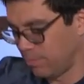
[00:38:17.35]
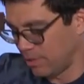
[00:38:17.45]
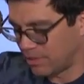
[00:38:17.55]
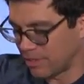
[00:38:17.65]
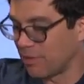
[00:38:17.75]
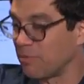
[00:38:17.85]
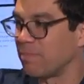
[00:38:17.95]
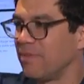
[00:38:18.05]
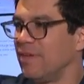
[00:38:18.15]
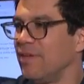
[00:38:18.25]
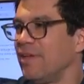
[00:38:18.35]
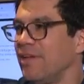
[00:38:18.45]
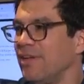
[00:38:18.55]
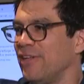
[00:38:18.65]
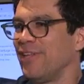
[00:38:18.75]
please come
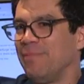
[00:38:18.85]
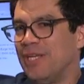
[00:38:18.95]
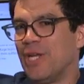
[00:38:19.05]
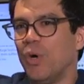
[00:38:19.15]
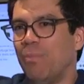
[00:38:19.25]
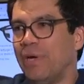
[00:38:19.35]
and let me know.